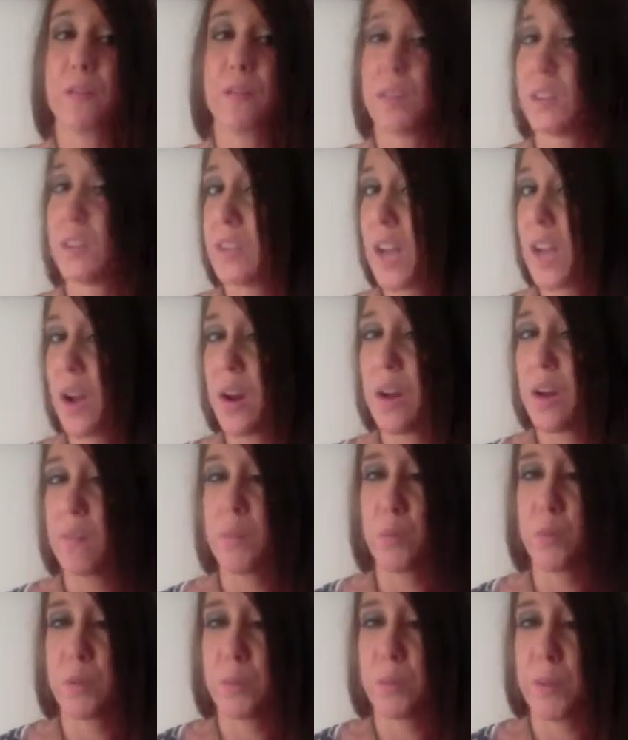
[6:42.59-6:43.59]
the benefit of the
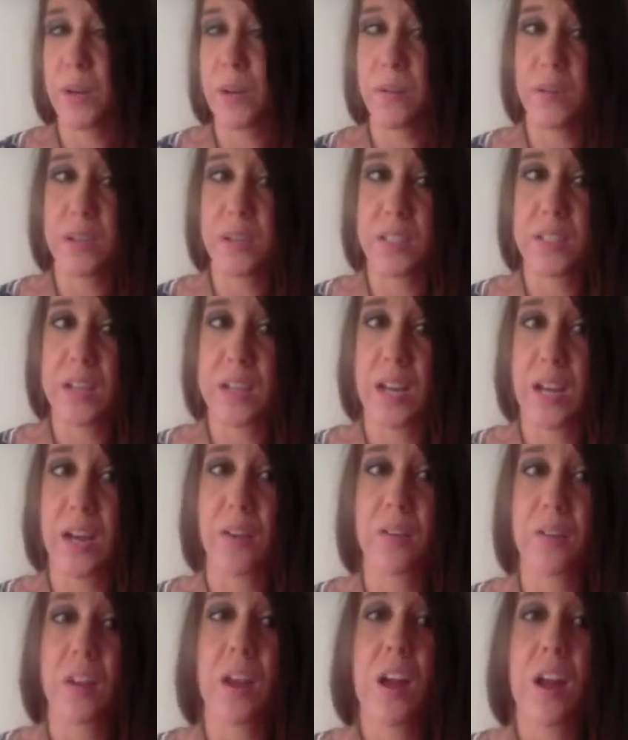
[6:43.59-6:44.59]
doubt, everyone the benefit of the
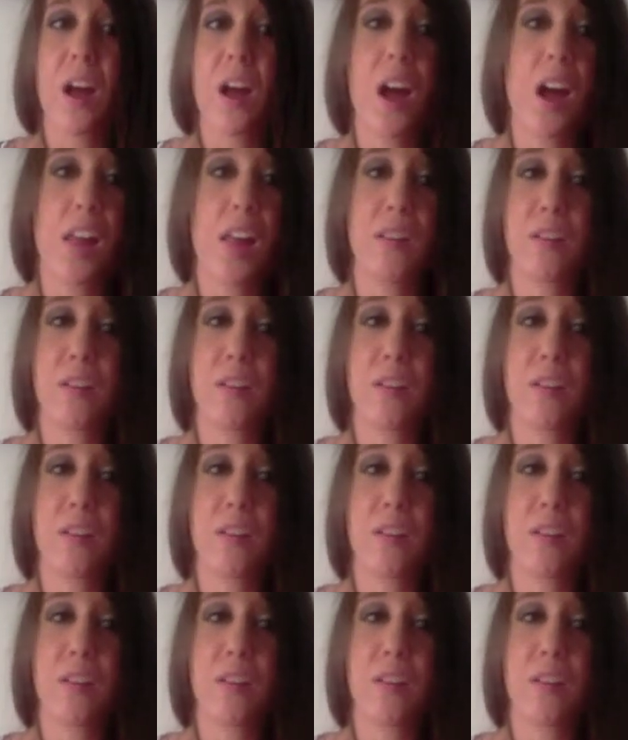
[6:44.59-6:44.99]
doubt.